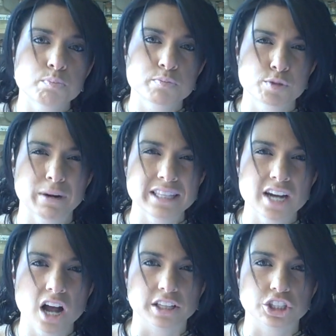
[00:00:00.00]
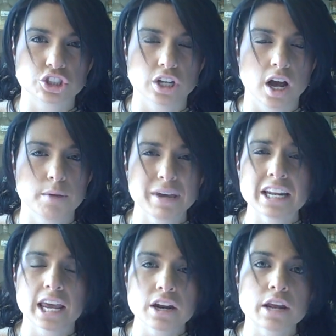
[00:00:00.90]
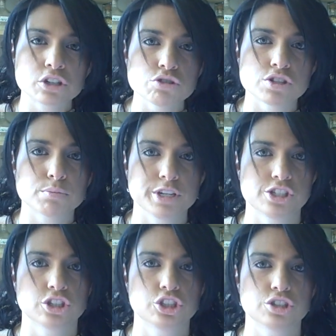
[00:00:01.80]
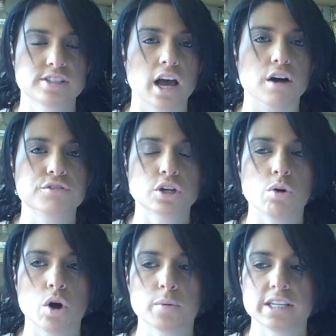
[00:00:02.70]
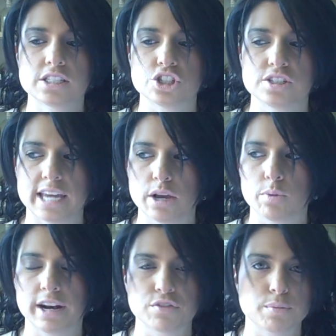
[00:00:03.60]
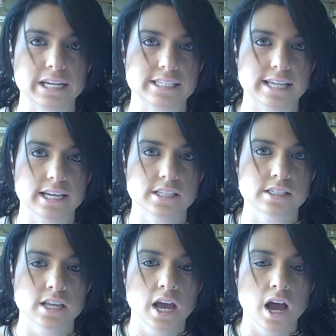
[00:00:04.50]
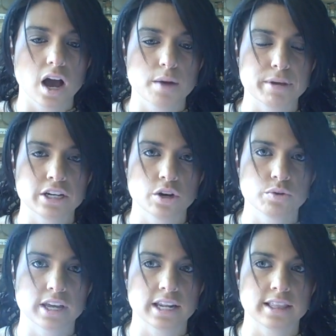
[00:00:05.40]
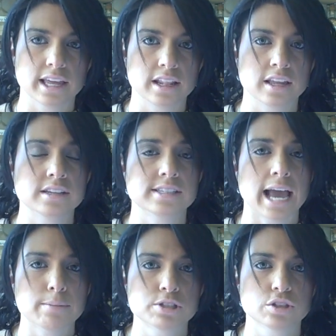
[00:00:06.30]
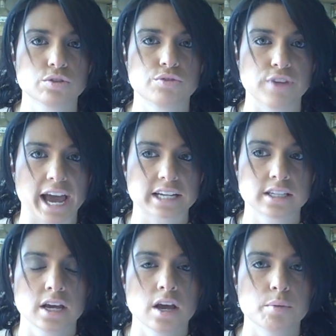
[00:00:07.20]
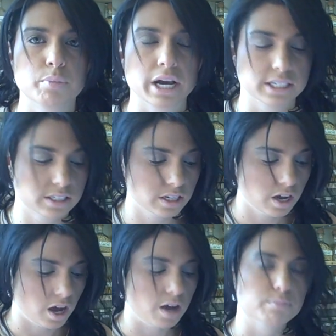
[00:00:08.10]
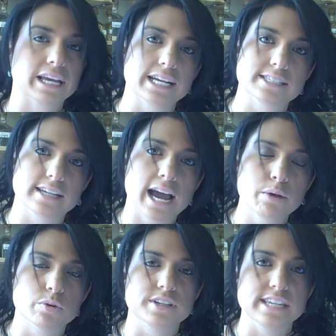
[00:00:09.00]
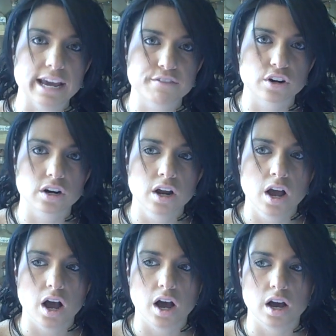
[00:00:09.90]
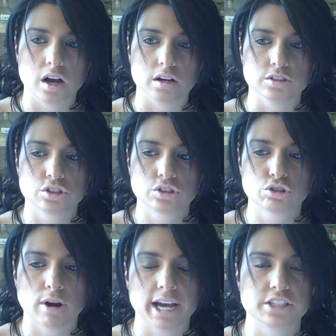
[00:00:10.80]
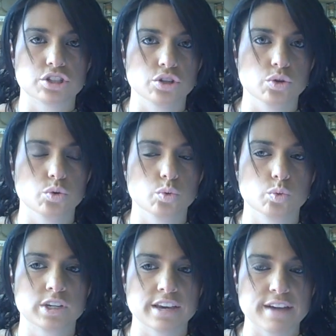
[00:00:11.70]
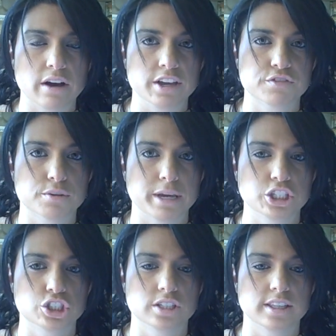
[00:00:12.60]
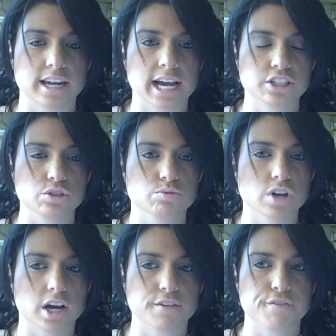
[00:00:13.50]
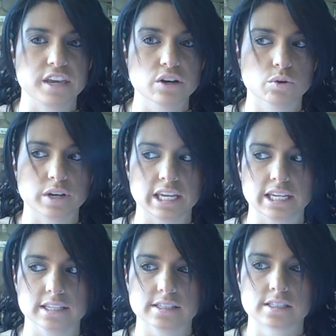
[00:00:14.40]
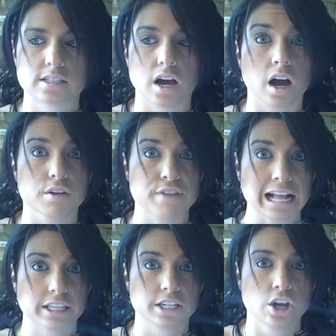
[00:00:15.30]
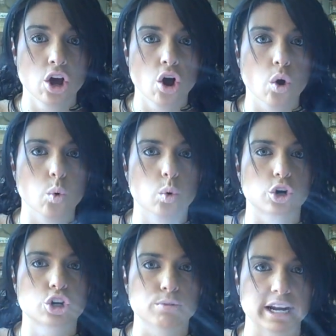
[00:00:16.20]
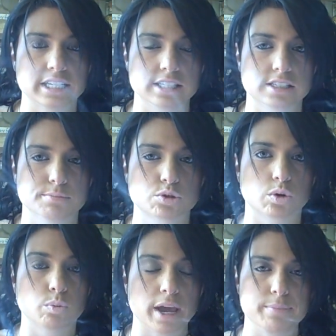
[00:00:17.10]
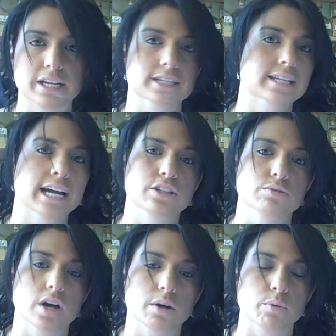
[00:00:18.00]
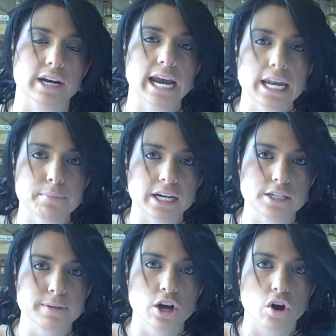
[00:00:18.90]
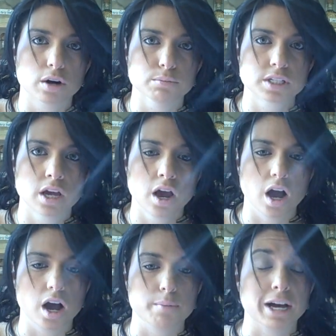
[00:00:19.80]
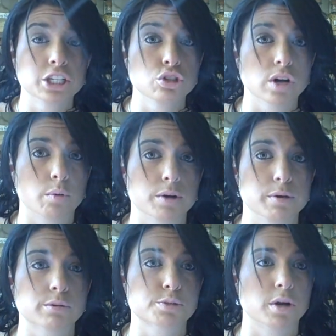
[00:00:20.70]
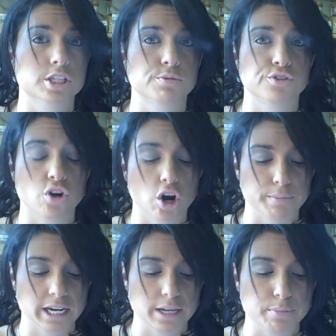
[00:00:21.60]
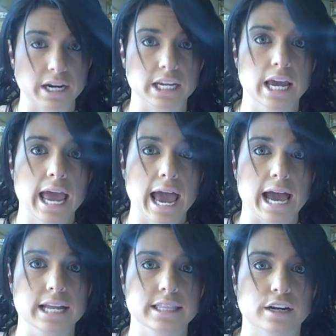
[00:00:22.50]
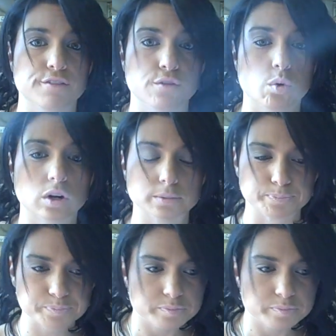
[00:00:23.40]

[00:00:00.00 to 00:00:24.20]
spread the knowledge um, and, and, and, do some research yourself. Don't always just take what everybody says um, and know that, it, that that is absolute fact. But um, like I said, I will never uh, try to give out information that I do not feel is uh, valid or correct in some sort of way because I do not want anybody to be harmed. Um, I do not want to be responsible for harming anybody and therefore